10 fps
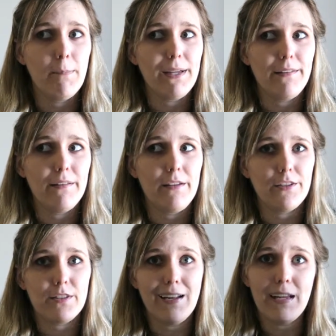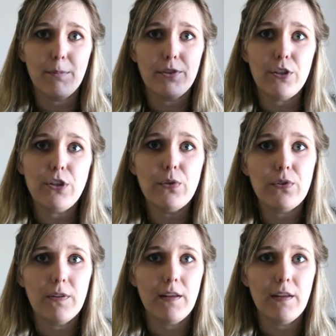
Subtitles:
but you're just not able to use the